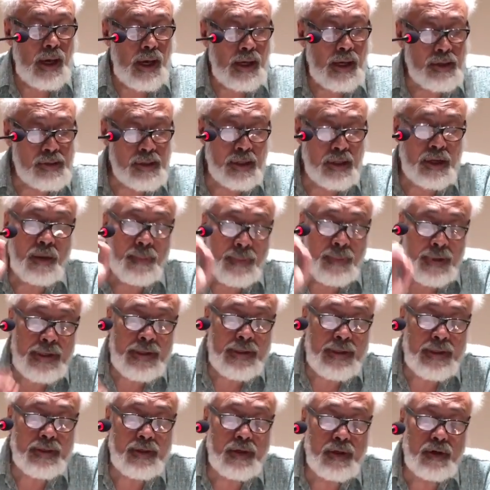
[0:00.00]
as a
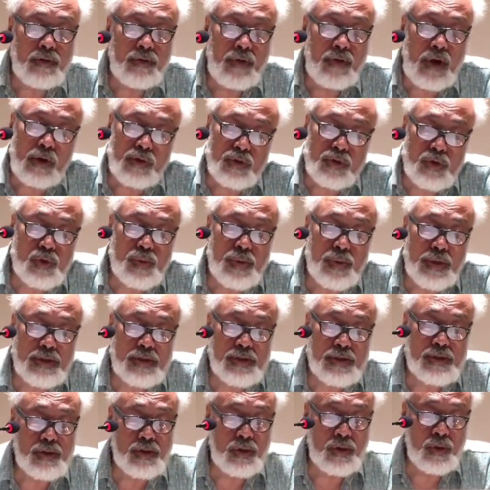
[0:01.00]
commentator of
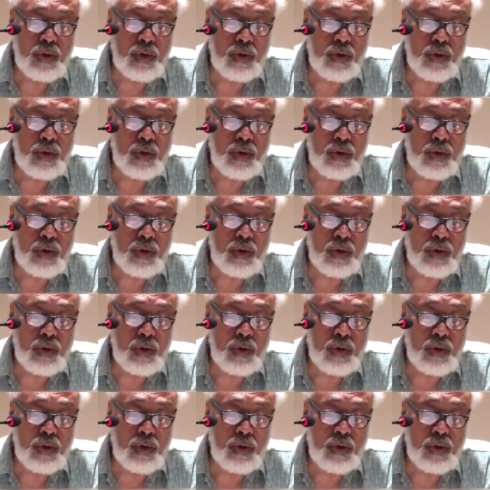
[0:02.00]
Auschwitz